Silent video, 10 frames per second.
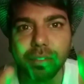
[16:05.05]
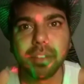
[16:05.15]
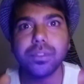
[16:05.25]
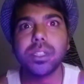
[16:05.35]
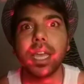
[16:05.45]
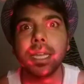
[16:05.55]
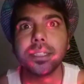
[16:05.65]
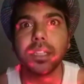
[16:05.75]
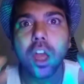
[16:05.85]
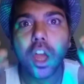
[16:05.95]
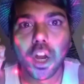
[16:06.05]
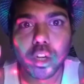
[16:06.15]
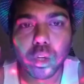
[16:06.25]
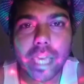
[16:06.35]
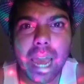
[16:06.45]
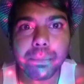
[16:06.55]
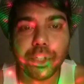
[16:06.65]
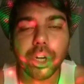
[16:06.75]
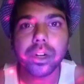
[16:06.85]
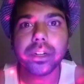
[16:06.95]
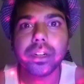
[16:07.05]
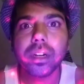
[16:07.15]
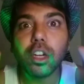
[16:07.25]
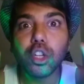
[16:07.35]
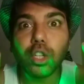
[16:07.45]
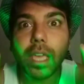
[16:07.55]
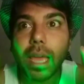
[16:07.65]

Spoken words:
gives, is to capture the